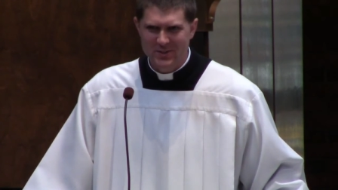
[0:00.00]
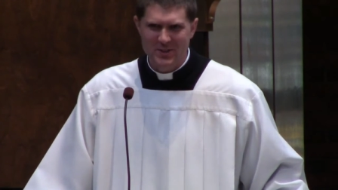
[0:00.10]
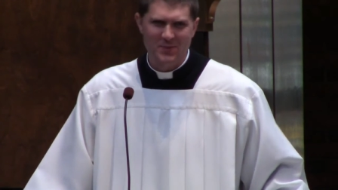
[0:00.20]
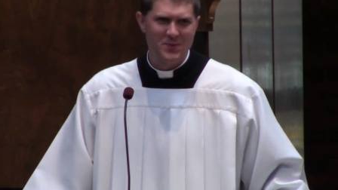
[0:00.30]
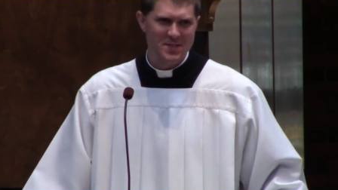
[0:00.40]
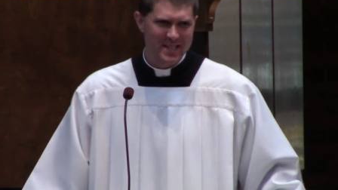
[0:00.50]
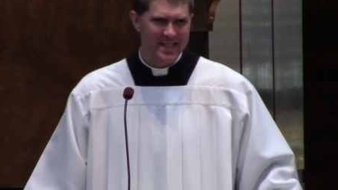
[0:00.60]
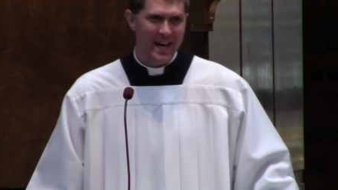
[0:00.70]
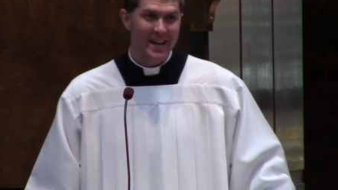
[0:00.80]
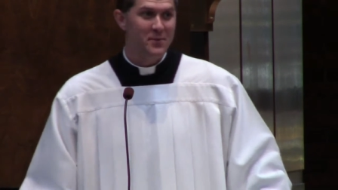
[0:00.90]
So if you've
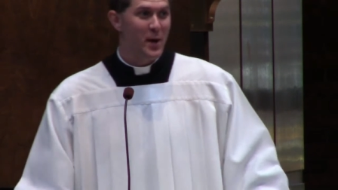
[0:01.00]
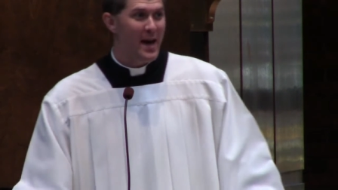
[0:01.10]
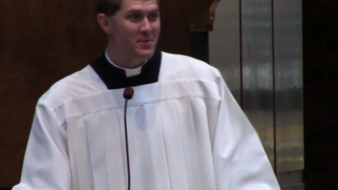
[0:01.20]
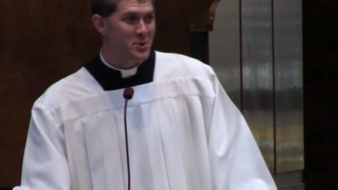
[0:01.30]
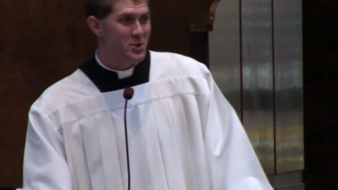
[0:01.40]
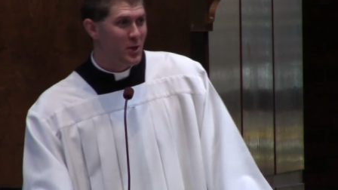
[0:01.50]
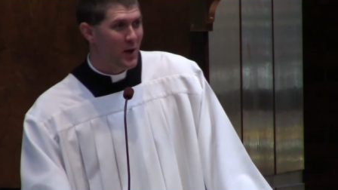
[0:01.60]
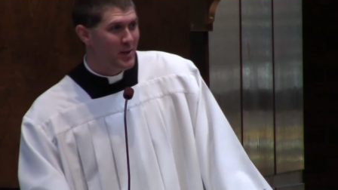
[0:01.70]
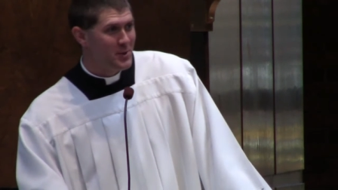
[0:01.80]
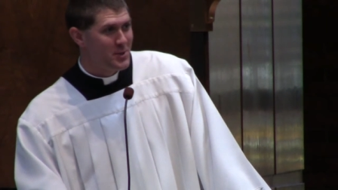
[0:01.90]
seen that, if you haven't, you should go
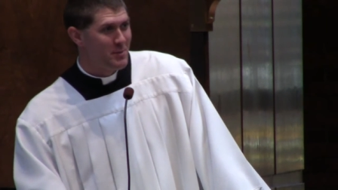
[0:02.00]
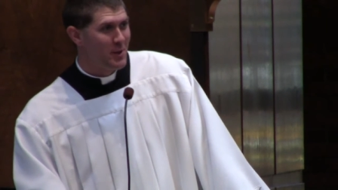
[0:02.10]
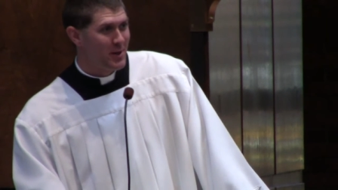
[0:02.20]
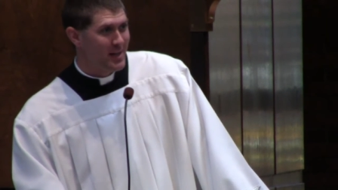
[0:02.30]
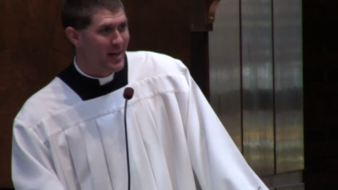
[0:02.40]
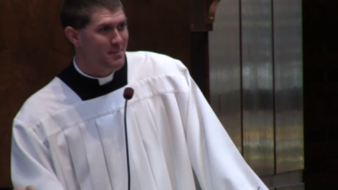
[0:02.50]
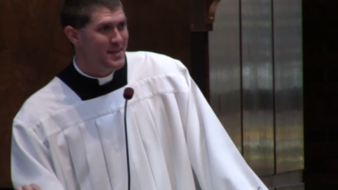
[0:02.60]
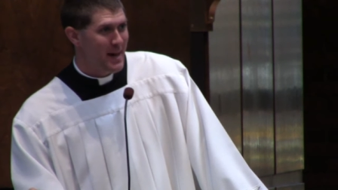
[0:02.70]
on YouTube and look it up.